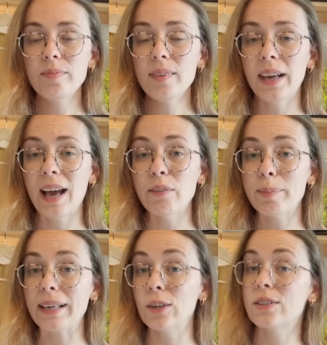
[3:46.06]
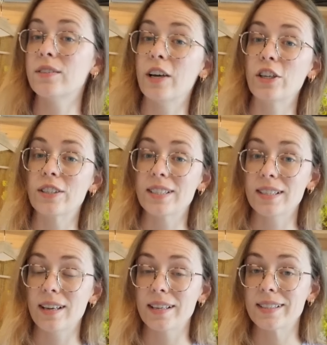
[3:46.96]
And having made lots of versions
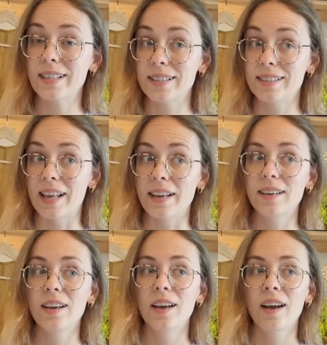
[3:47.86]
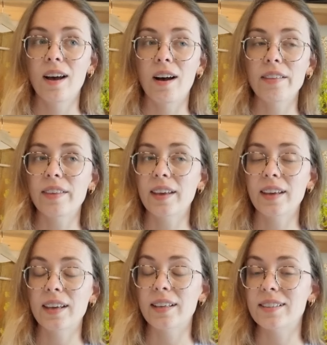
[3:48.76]
since then, I think
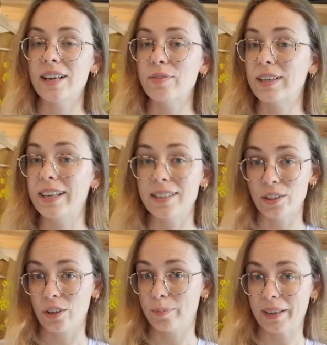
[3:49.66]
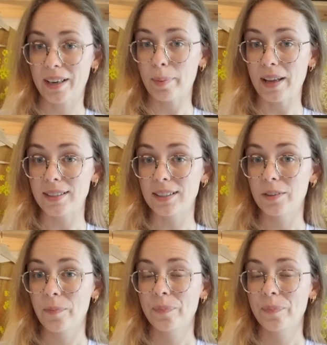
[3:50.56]
it definitely is a good beginner pattern.